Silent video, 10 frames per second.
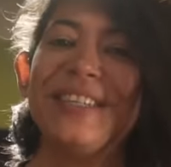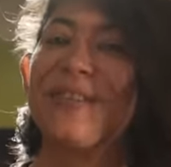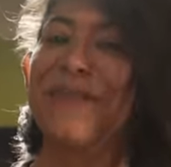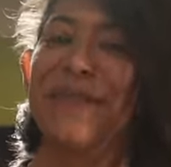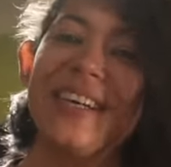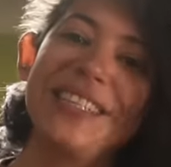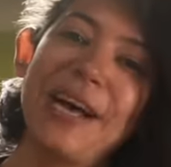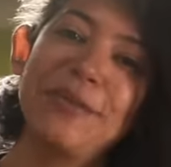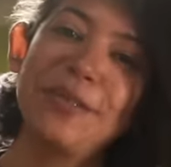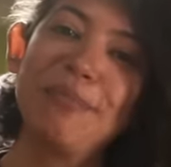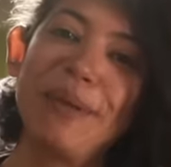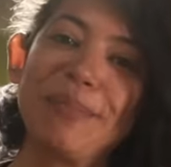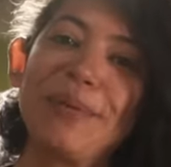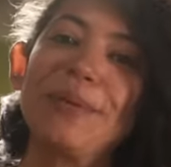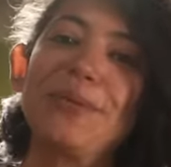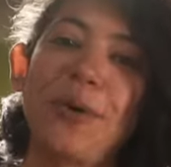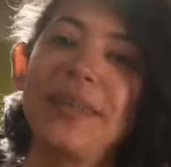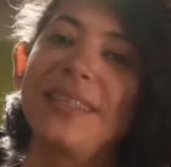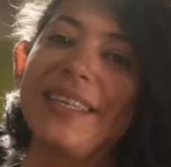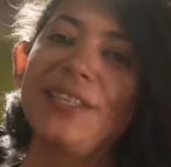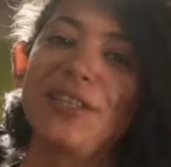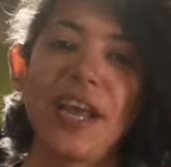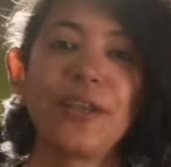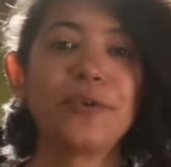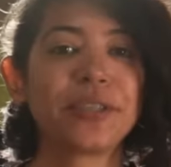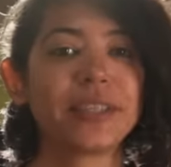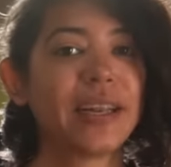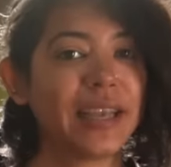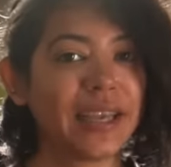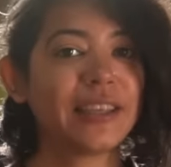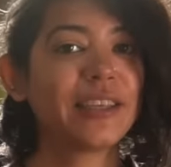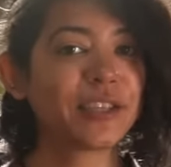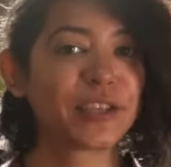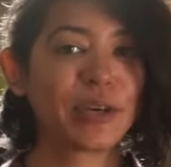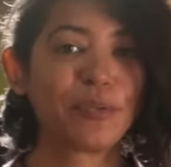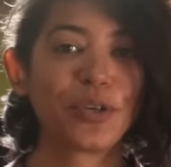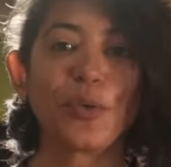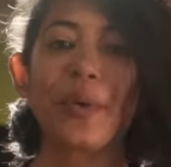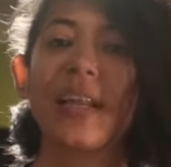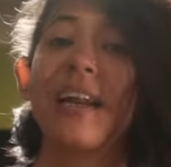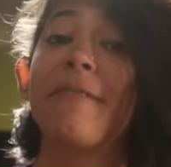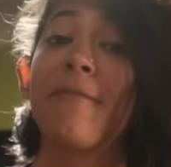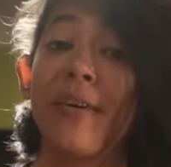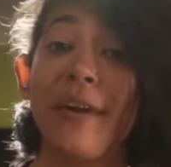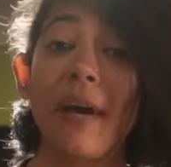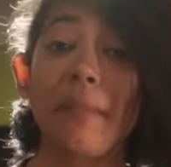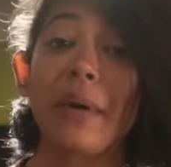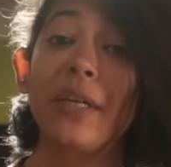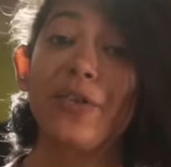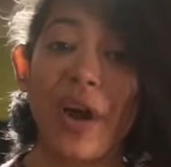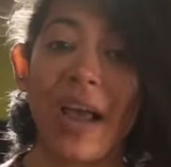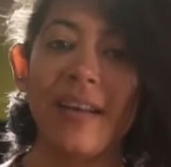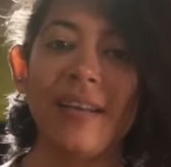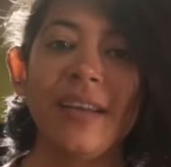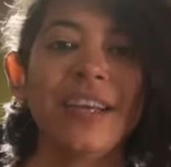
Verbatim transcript: So the first 1000 people who join Skillshare using the link in the description will get a free 1 month trial.